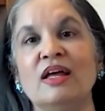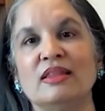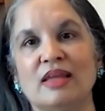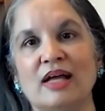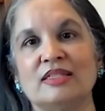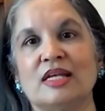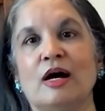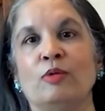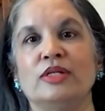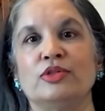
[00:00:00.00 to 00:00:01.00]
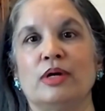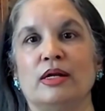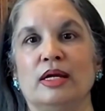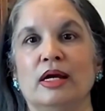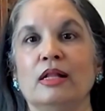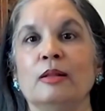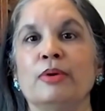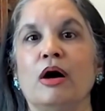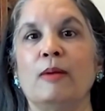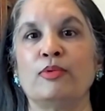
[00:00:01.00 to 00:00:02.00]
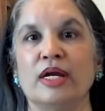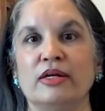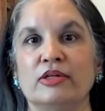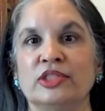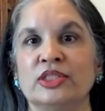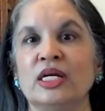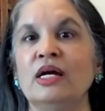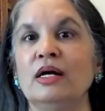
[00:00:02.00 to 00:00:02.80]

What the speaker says: That's how we try to help operators